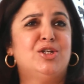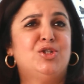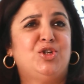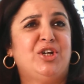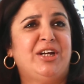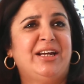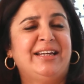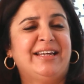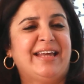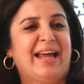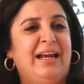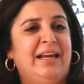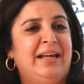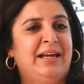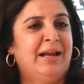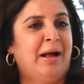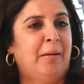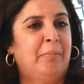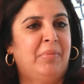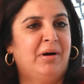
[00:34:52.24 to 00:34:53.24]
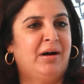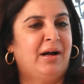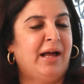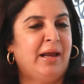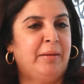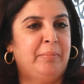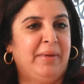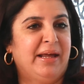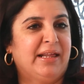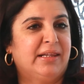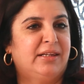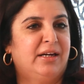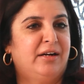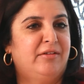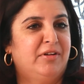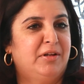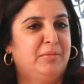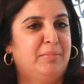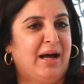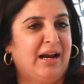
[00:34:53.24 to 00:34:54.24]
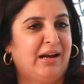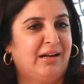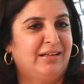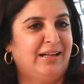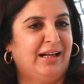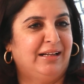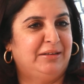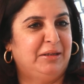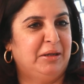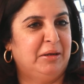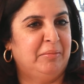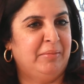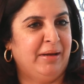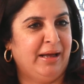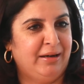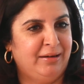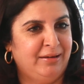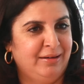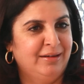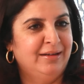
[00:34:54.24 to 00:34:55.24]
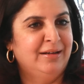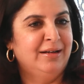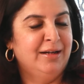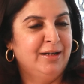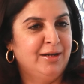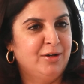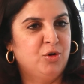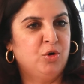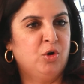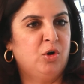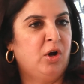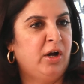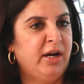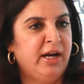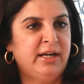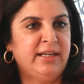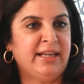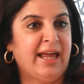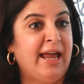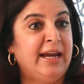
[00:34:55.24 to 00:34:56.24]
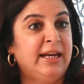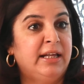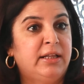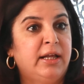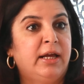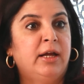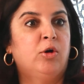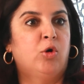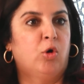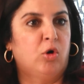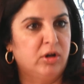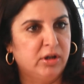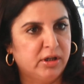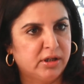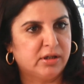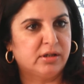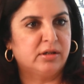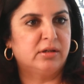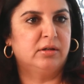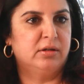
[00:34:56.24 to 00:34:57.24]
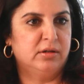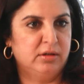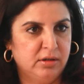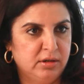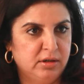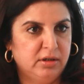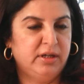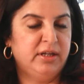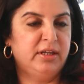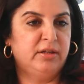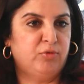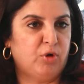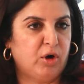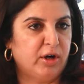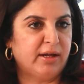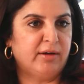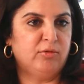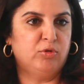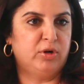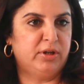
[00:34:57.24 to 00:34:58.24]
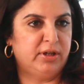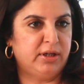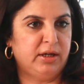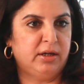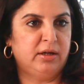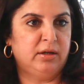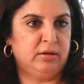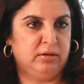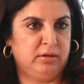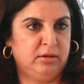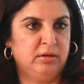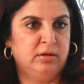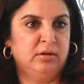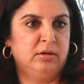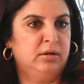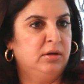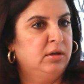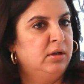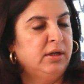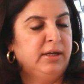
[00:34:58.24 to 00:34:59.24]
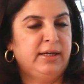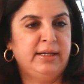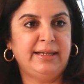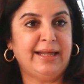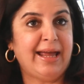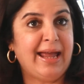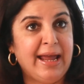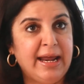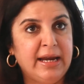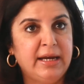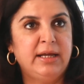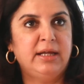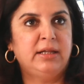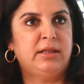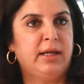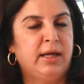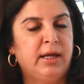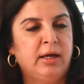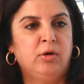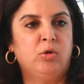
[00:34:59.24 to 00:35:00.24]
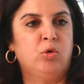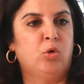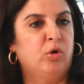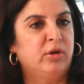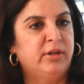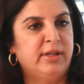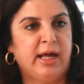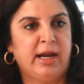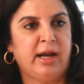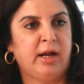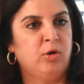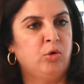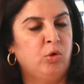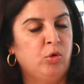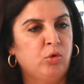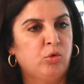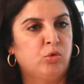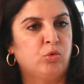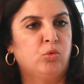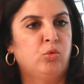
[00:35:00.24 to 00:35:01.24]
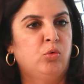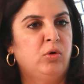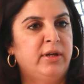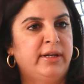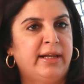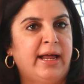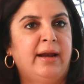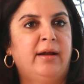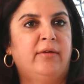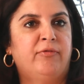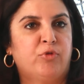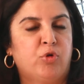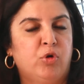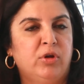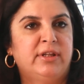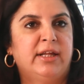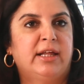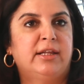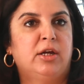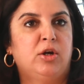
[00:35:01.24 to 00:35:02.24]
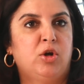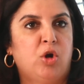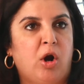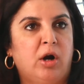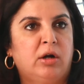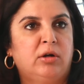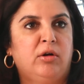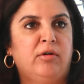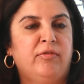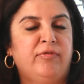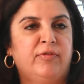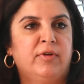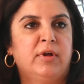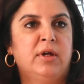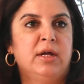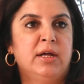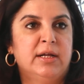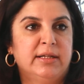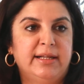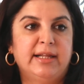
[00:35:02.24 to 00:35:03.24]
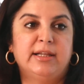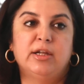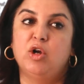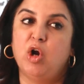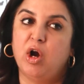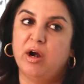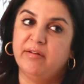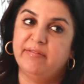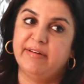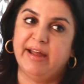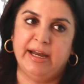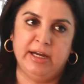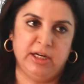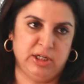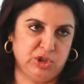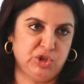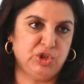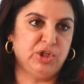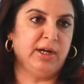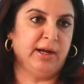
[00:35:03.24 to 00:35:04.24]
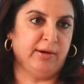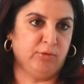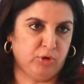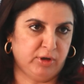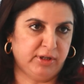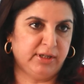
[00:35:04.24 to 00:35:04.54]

a Gene Kelly number and mix it with Bharatnatyam, and you know, it's anything goes, is what I would say. Is anything goes. There are no rules, and of course there's a lot of energy, I would